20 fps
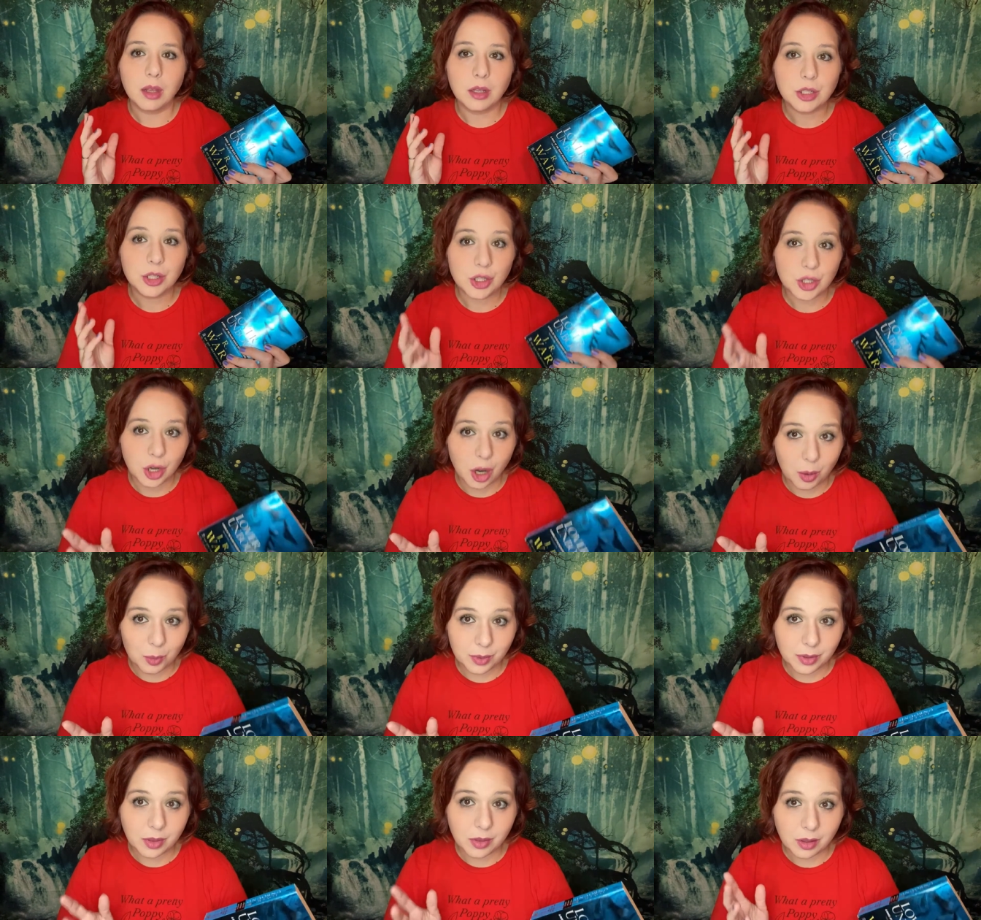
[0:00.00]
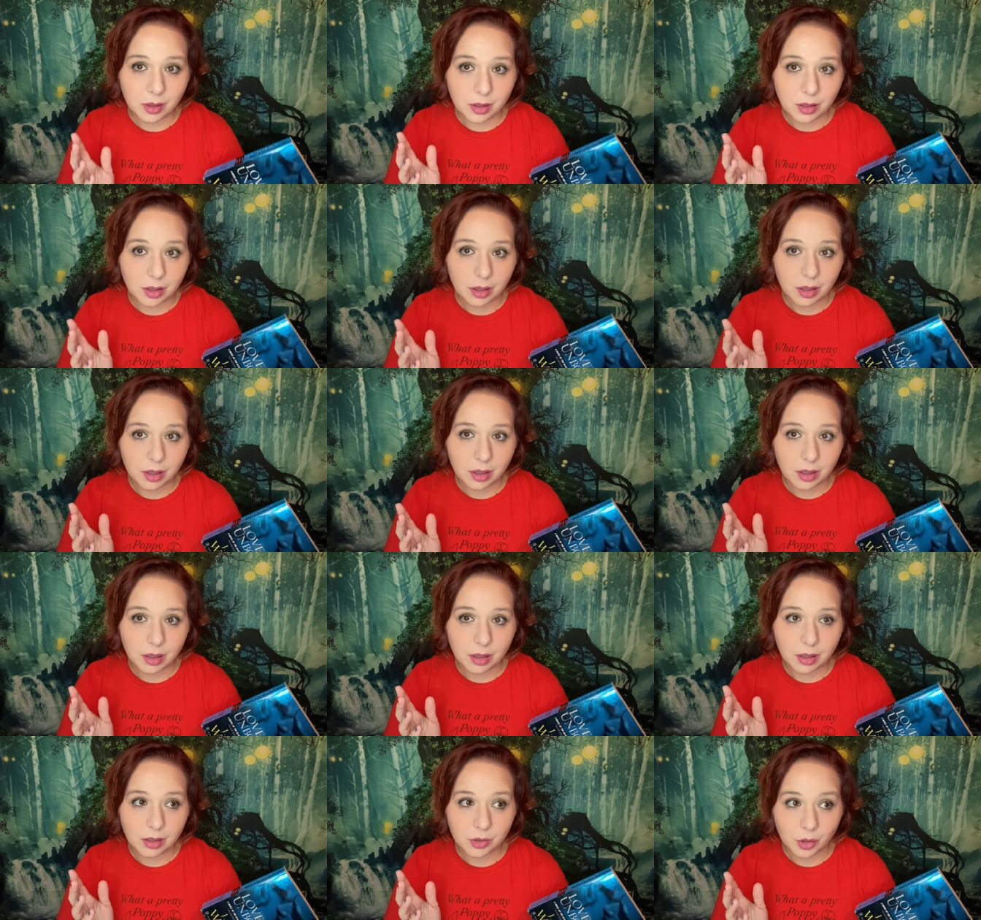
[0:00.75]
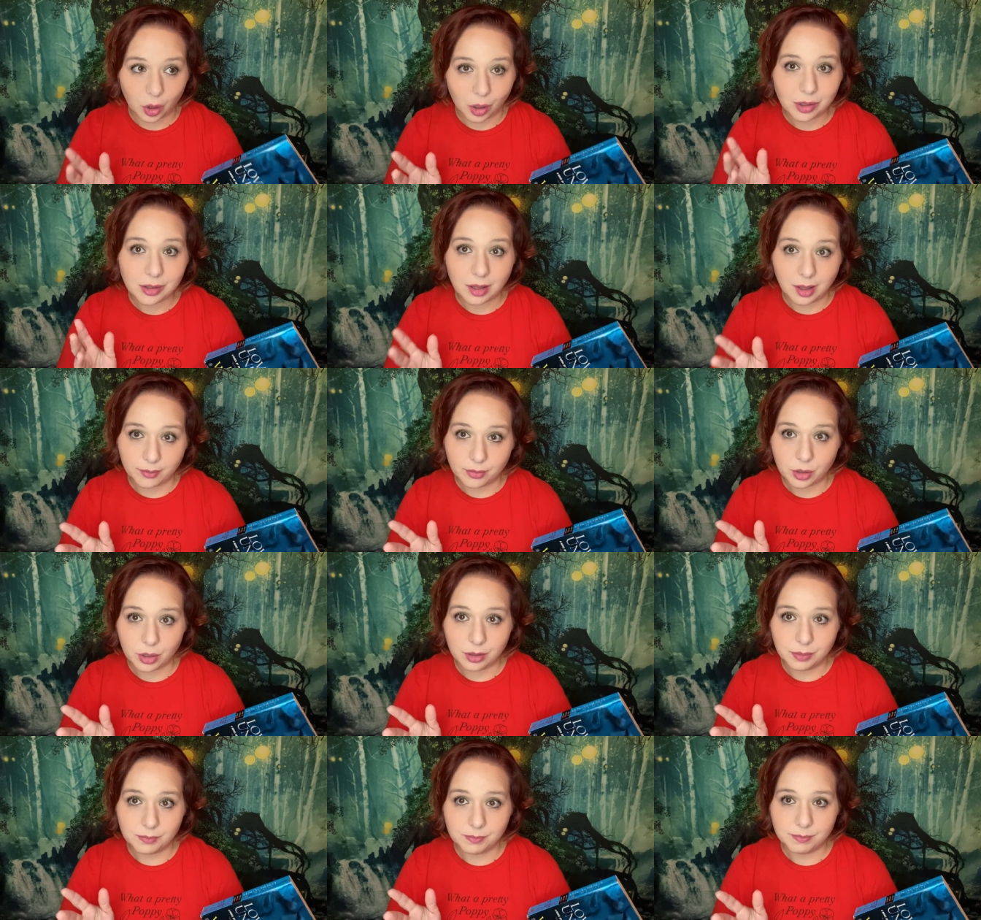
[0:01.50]
start with Dark
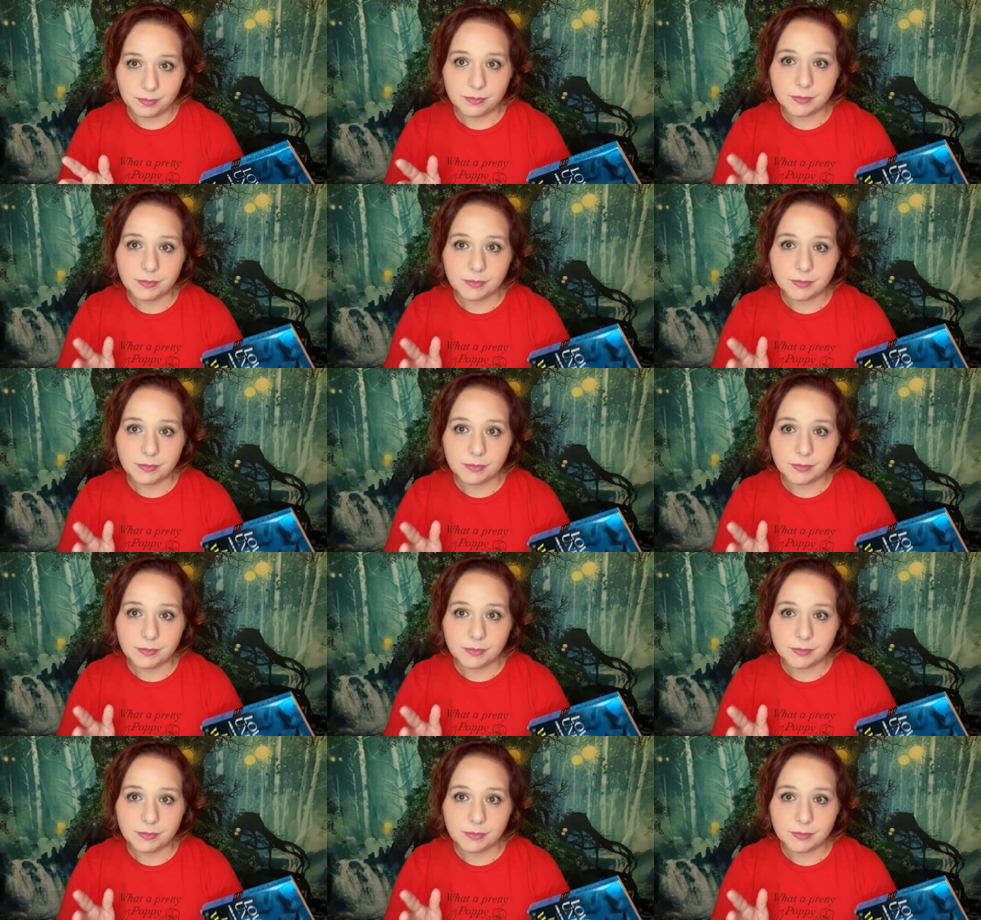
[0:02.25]
Lover.